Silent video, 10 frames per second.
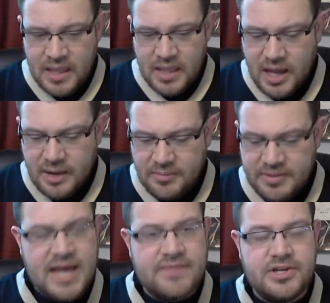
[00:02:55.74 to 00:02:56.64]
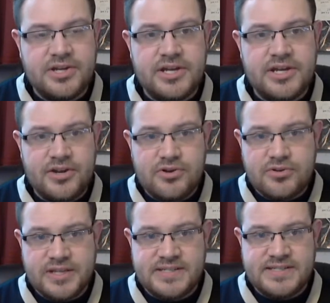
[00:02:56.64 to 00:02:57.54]
when they have a good
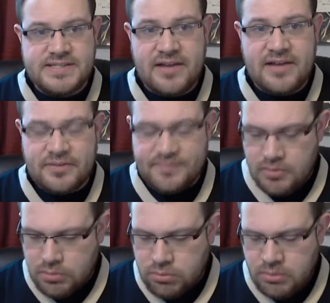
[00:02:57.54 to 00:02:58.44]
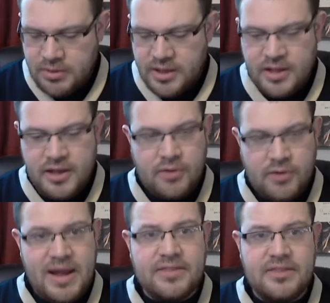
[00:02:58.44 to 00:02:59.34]
nucleus of talent
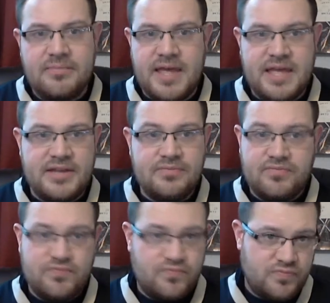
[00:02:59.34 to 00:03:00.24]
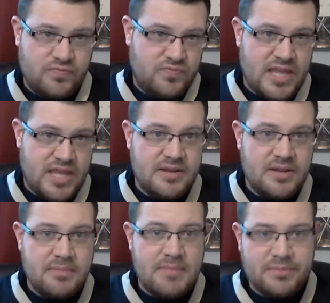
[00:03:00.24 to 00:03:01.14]
around them and
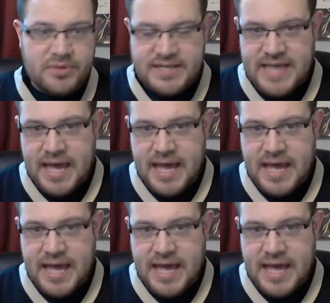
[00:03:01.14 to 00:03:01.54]
can make plays